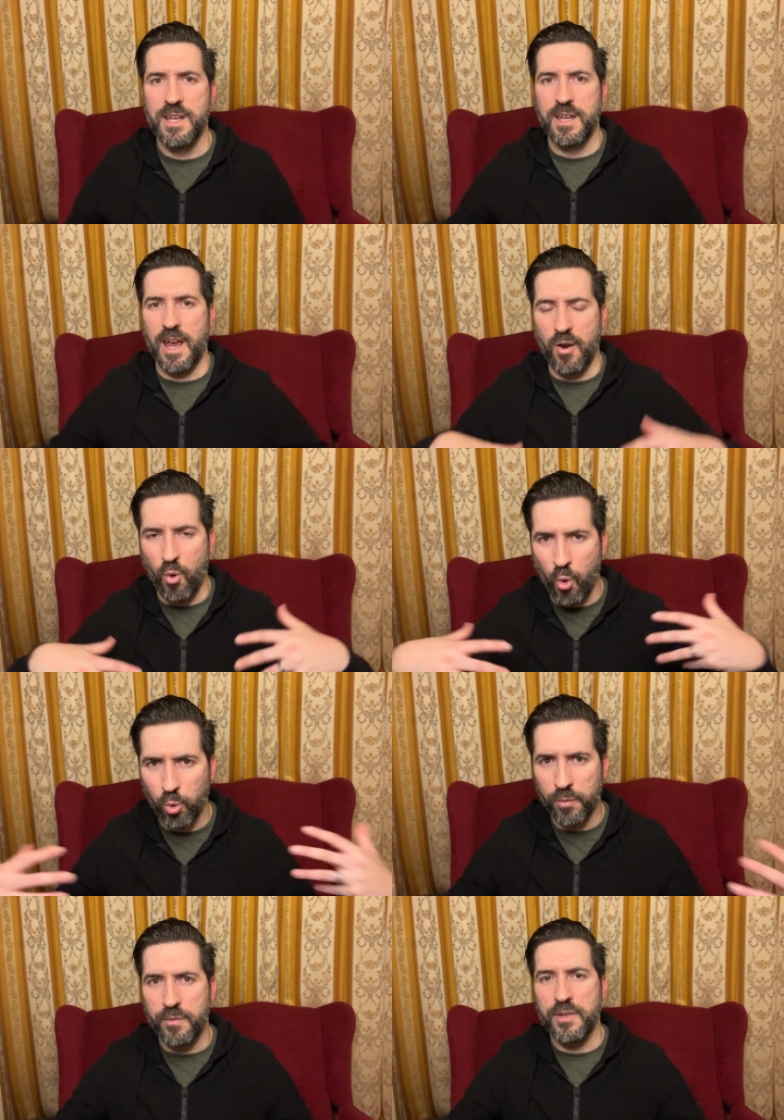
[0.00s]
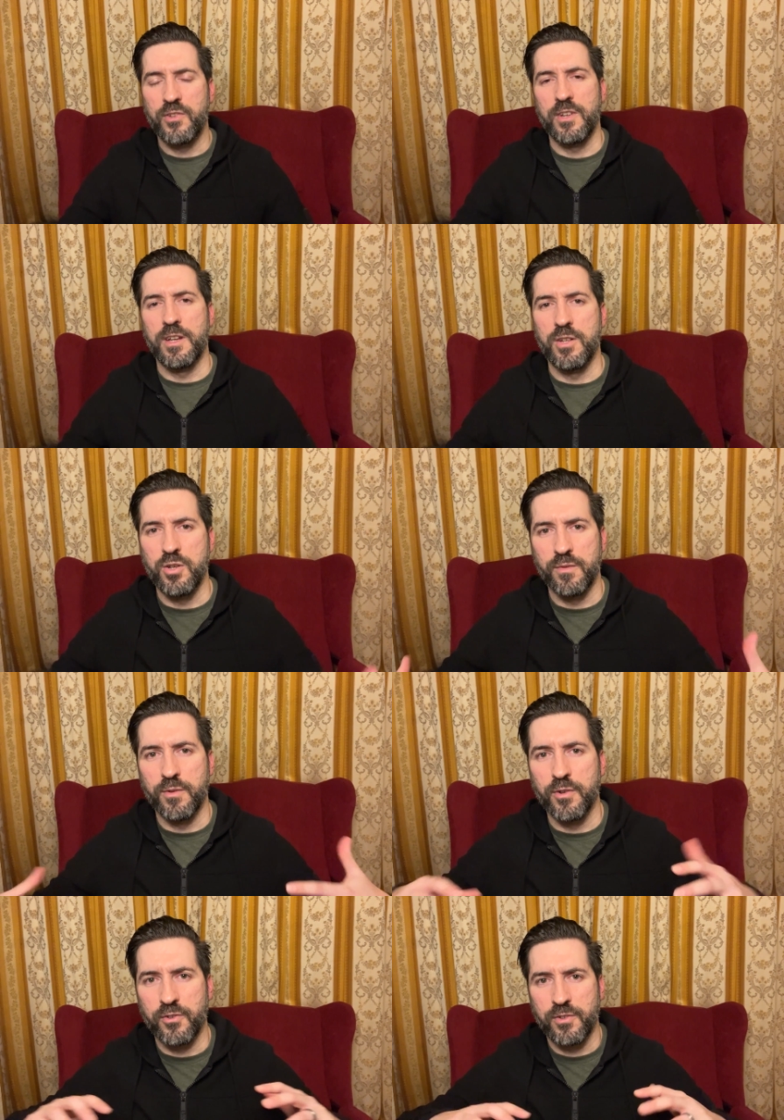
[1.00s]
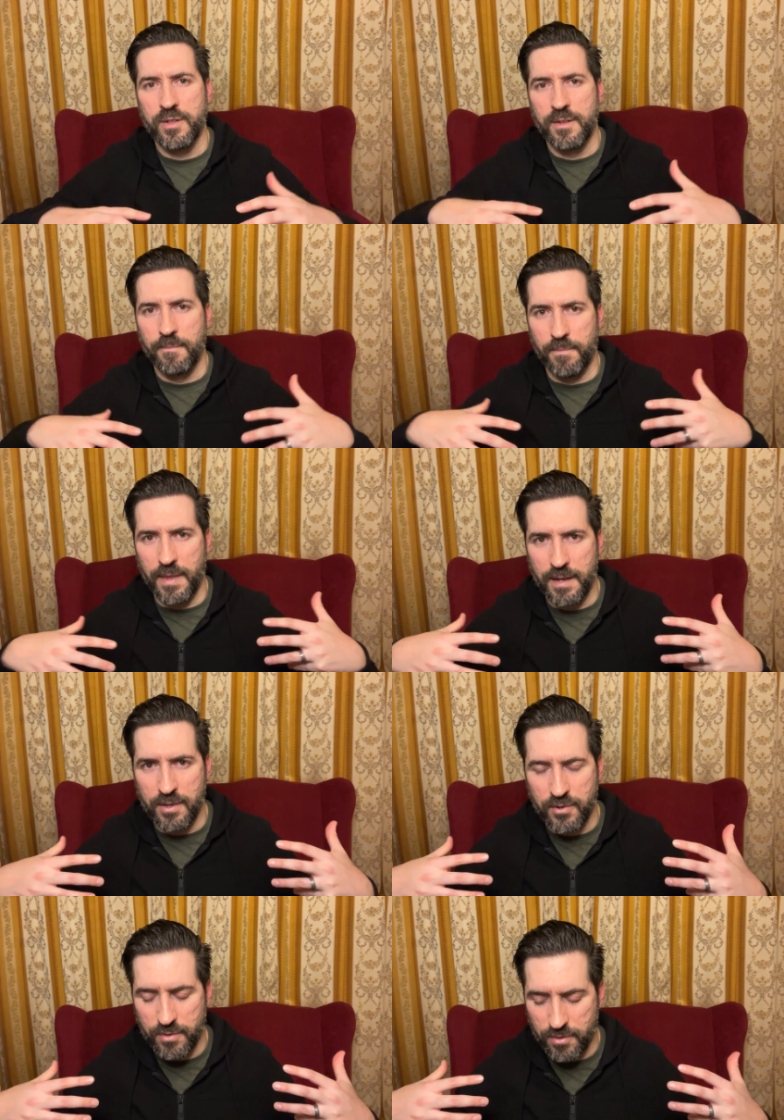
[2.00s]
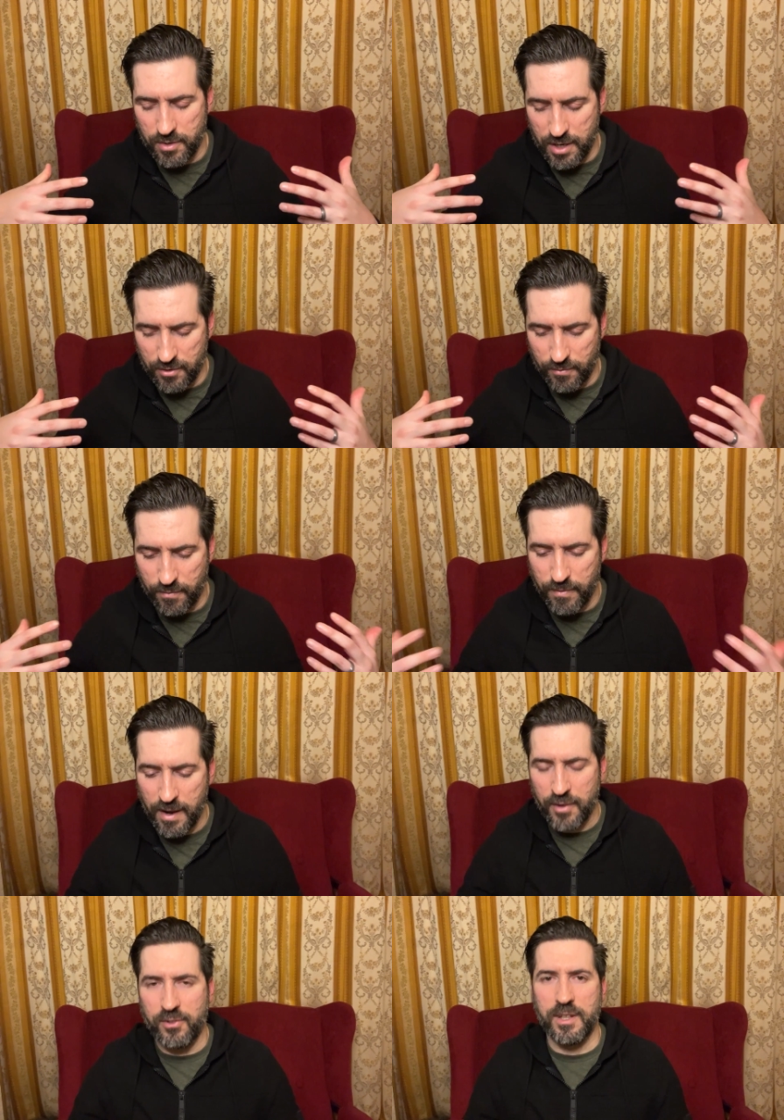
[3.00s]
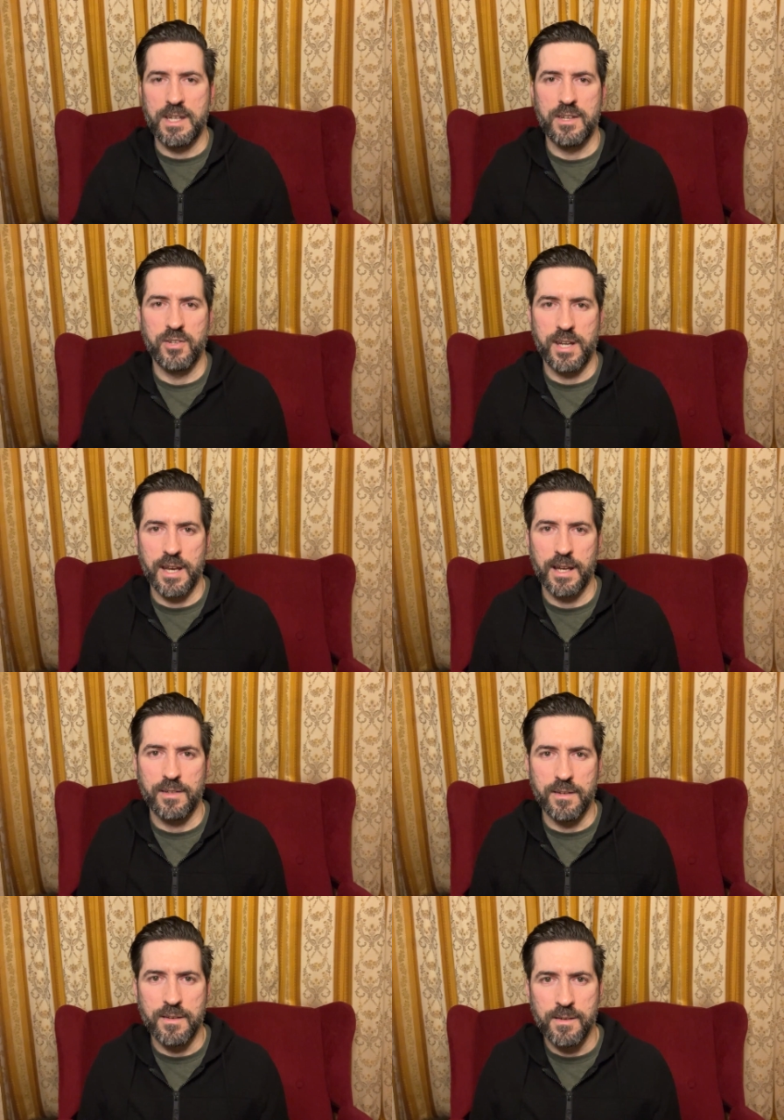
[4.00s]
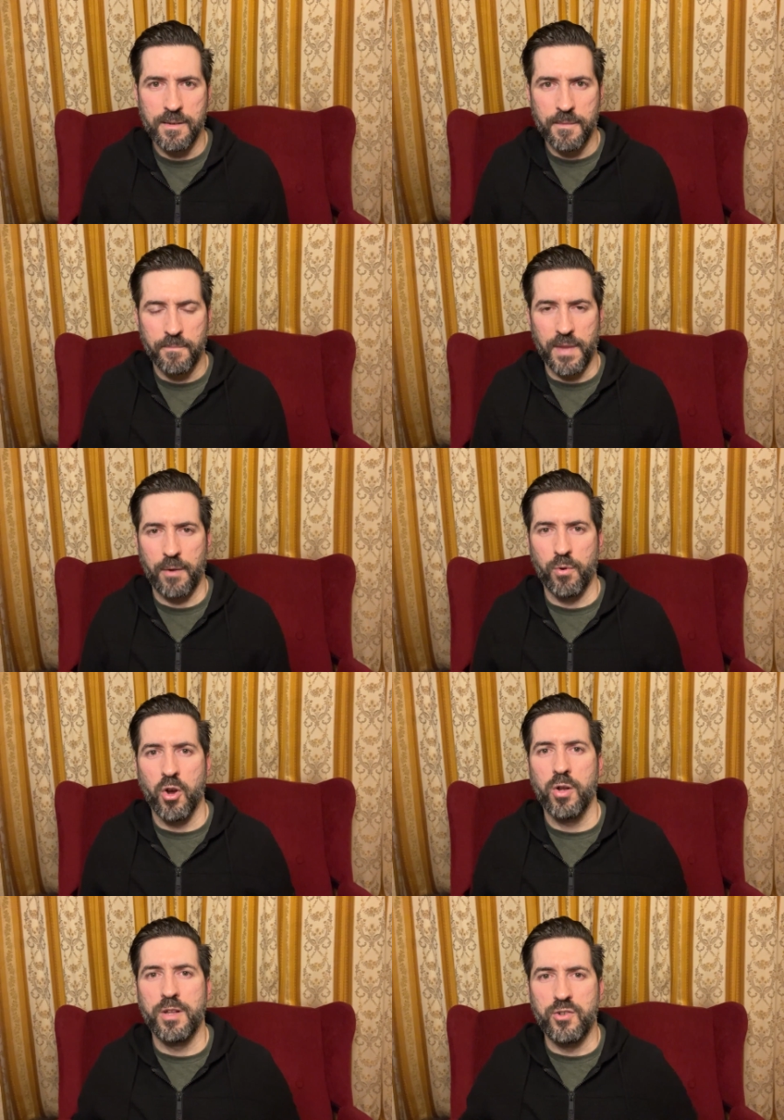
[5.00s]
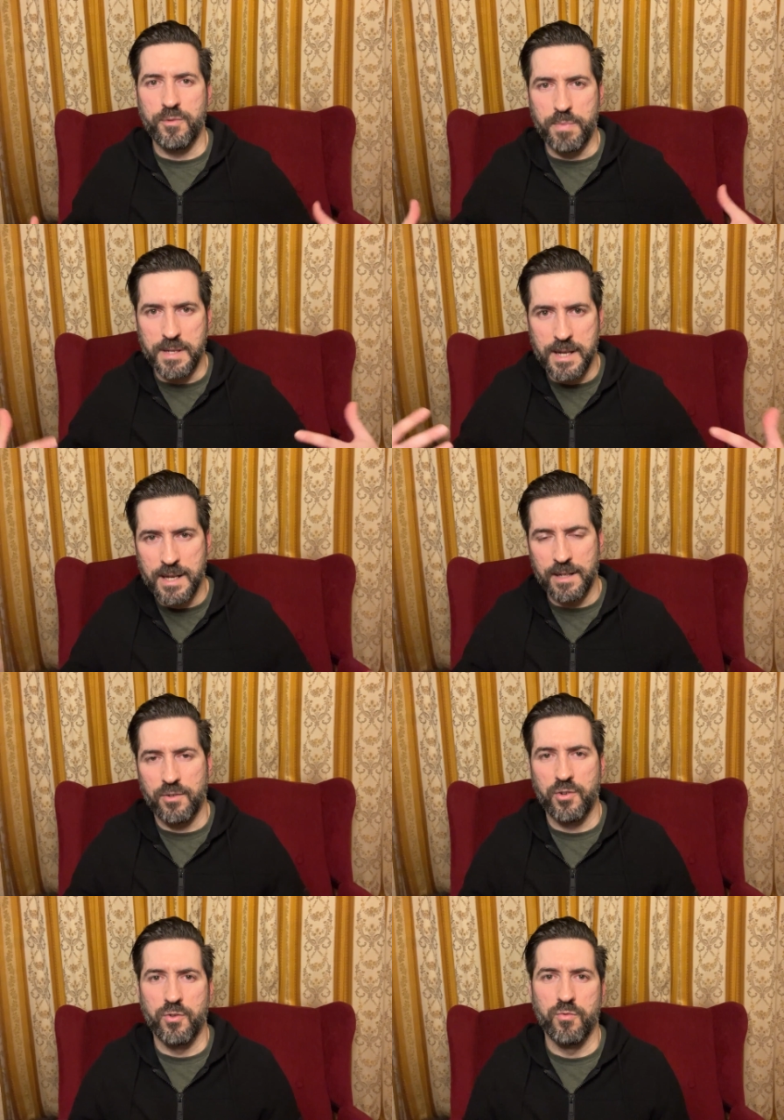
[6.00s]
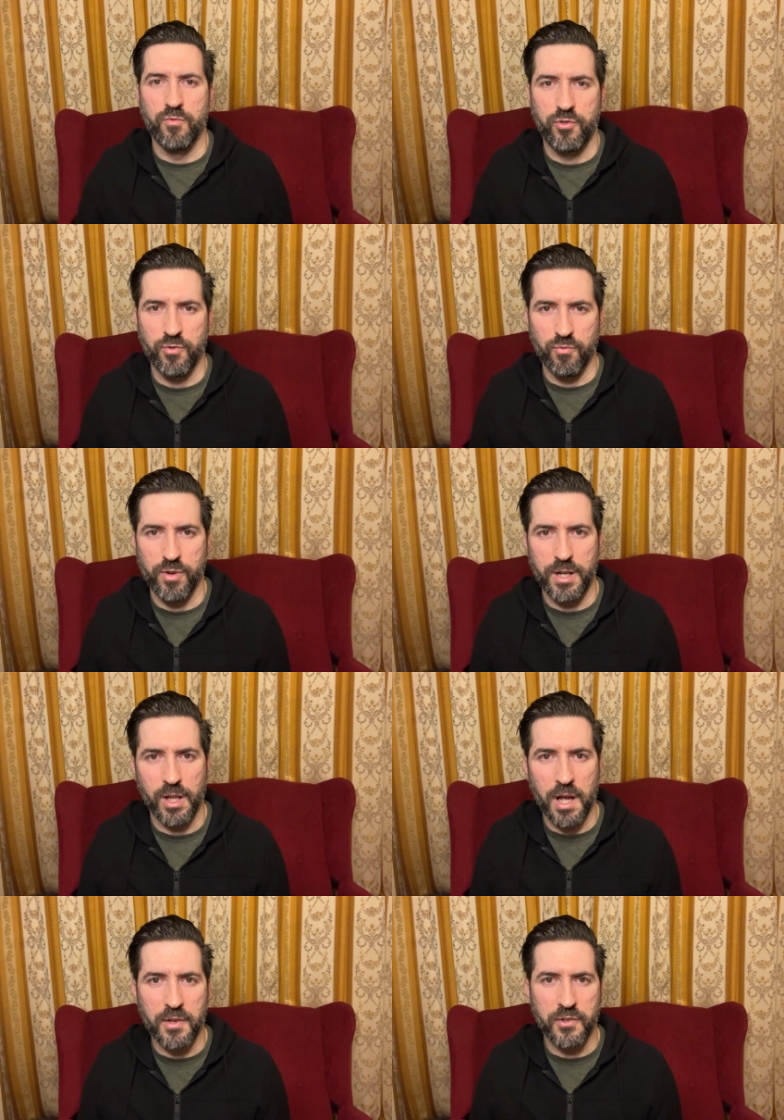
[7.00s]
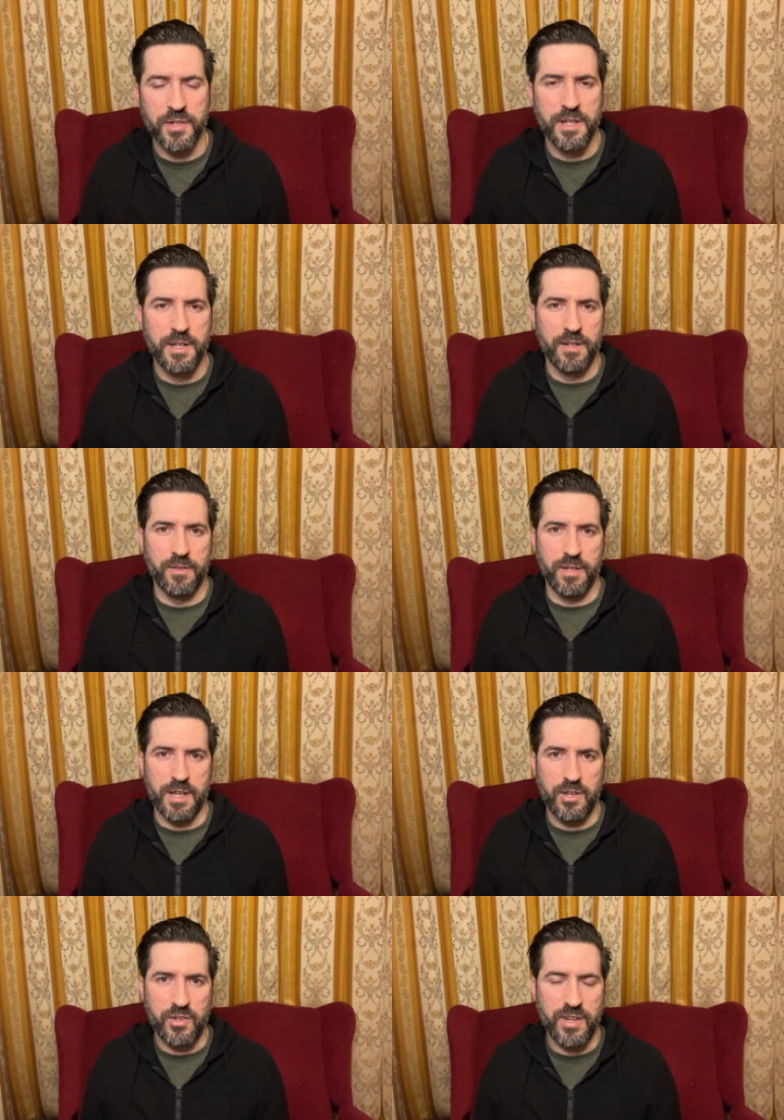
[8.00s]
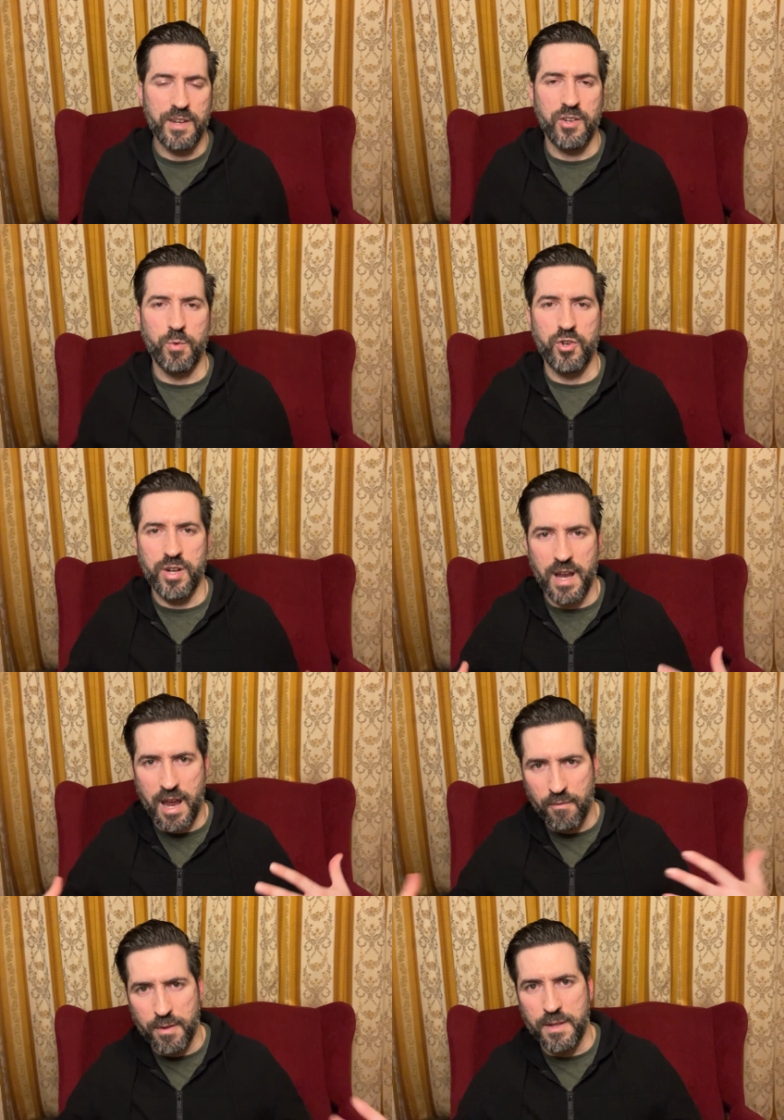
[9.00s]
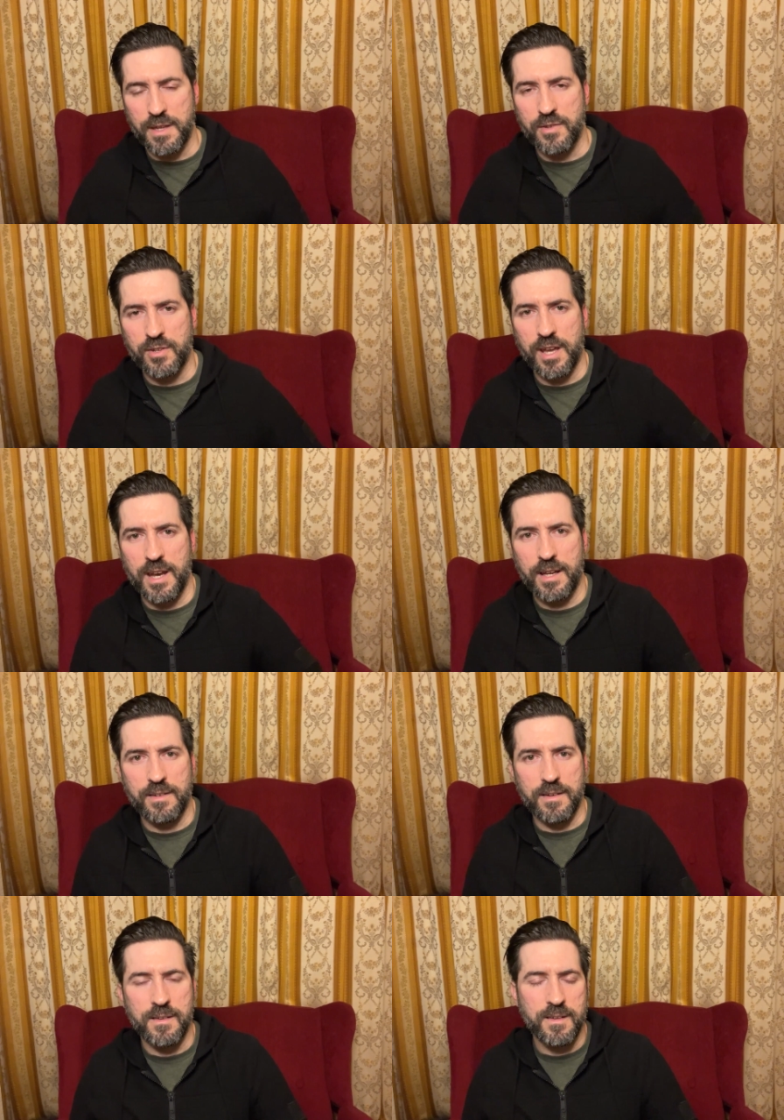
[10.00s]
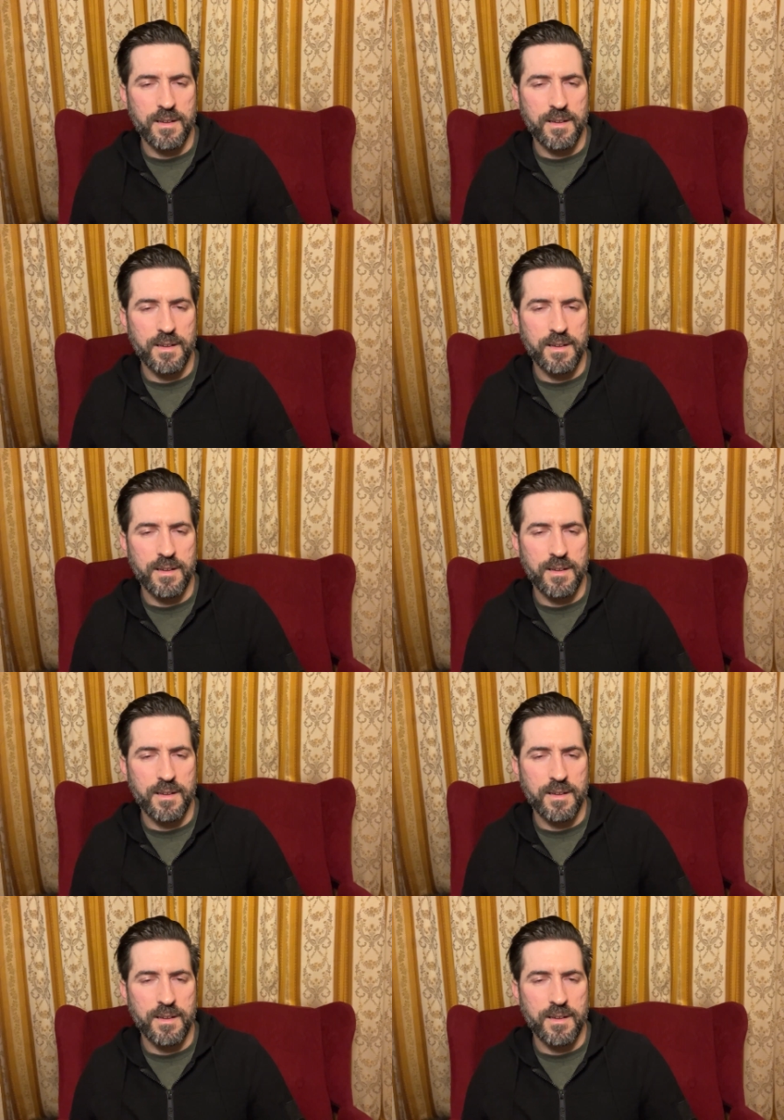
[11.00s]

and all of this in a universe that is vastly interconnected. And we're only just beginning to realize the extent to which everything is connected.